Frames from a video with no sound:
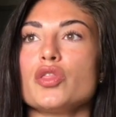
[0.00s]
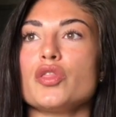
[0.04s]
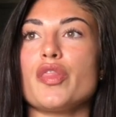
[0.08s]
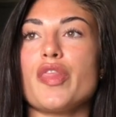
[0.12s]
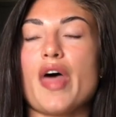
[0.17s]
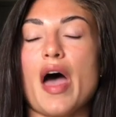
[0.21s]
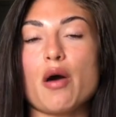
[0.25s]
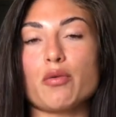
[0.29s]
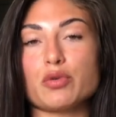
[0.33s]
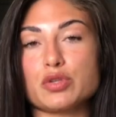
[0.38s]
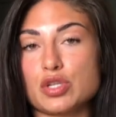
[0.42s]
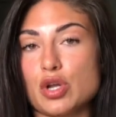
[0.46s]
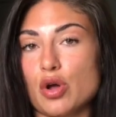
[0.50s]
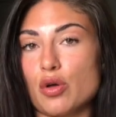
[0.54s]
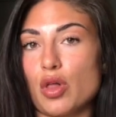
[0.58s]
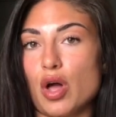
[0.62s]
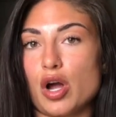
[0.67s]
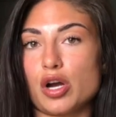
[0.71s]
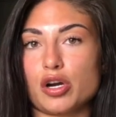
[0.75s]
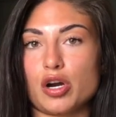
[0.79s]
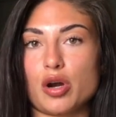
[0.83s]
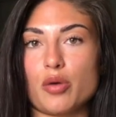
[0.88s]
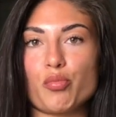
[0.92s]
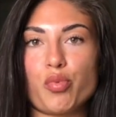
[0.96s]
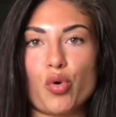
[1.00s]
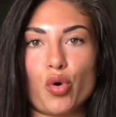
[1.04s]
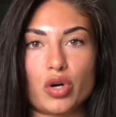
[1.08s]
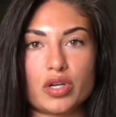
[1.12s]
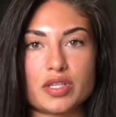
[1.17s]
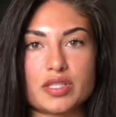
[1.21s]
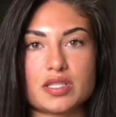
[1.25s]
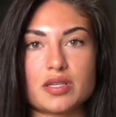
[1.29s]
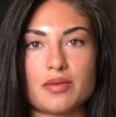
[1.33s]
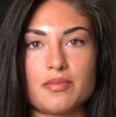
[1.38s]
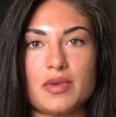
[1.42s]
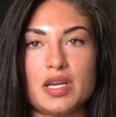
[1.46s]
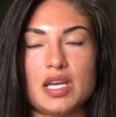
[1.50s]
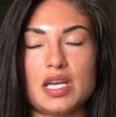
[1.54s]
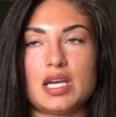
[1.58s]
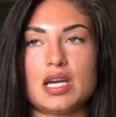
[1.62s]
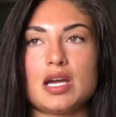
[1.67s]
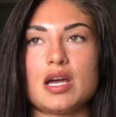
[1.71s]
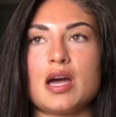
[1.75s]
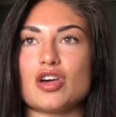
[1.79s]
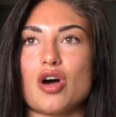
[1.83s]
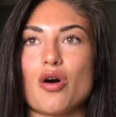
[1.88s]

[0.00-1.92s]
that was no longer important to me.